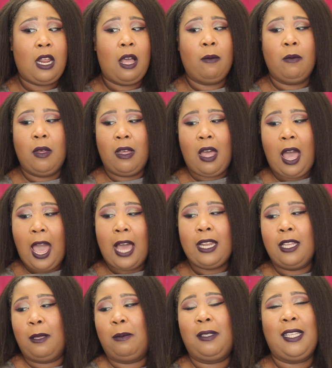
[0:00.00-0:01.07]
I'm
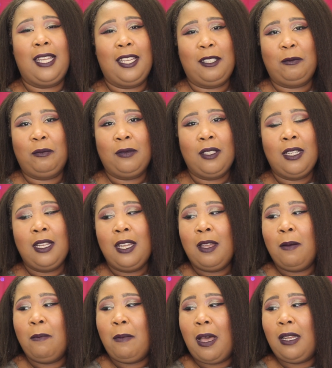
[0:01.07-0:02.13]
highly upset.
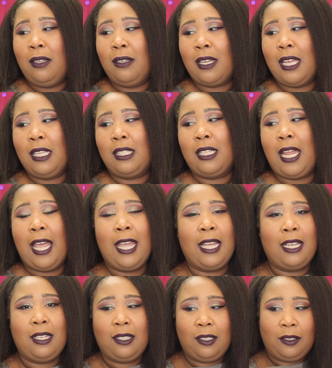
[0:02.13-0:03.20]
My look is
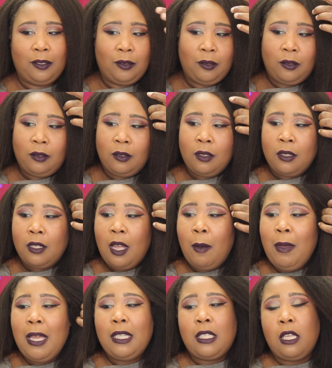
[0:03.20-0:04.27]
like, I
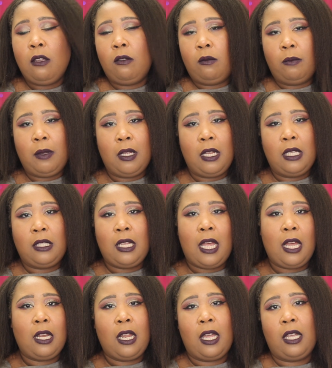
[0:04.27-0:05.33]
mean, it's cute, but it's
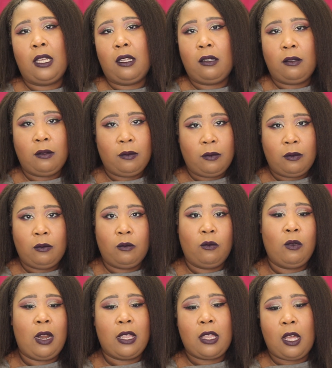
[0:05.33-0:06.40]
not like
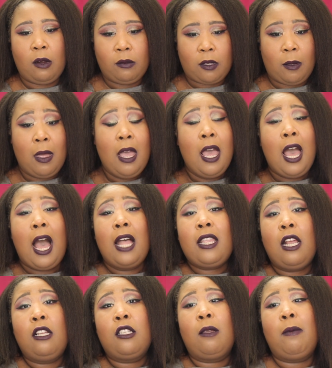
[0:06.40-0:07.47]
what I thought it was going to. I
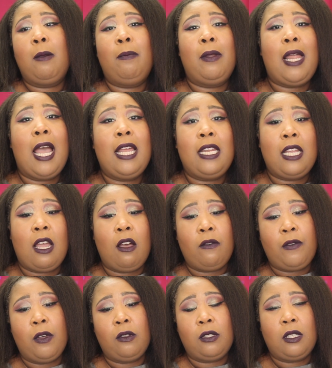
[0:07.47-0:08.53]
thought I was going to be blinding y'all
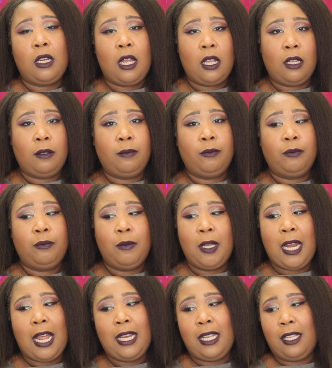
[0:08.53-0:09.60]
folks today, but
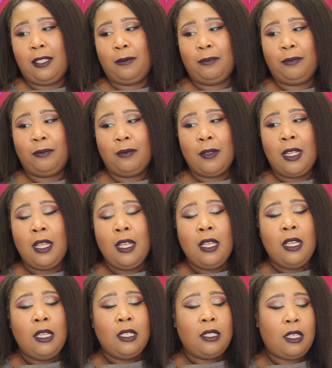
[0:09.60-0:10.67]
I didn't.
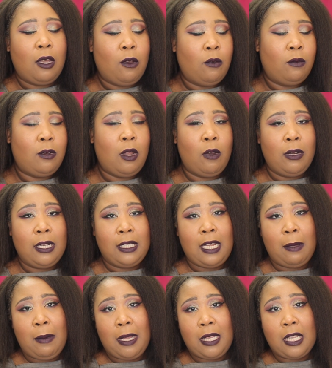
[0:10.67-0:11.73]
So, no, it does
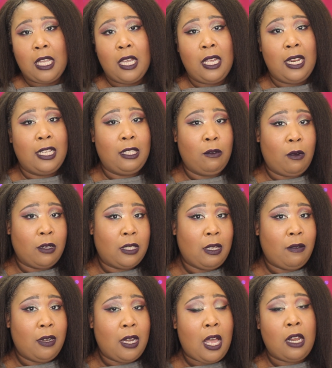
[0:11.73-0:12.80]
not make the cut. Is it worth
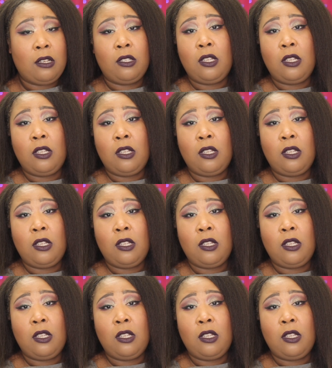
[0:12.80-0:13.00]
$70?